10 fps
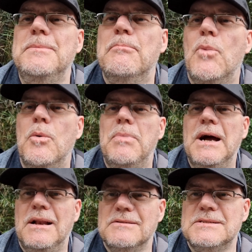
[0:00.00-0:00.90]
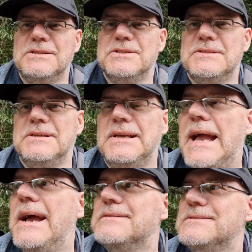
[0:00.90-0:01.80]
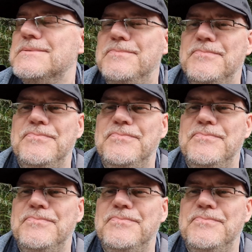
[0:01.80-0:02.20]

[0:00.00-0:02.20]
mobile, such as a gas.